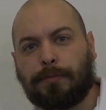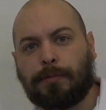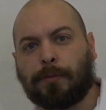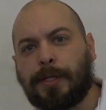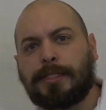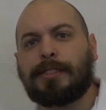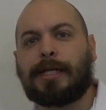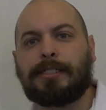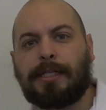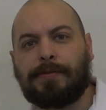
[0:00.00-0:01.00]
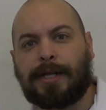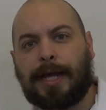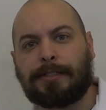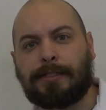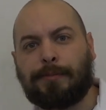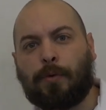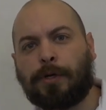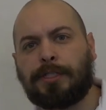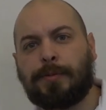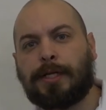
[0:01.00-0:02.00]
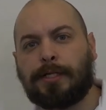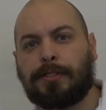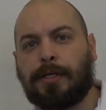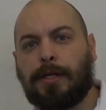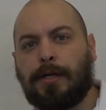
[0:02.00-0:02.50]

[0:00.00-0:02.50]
The reason density of a gas is important is because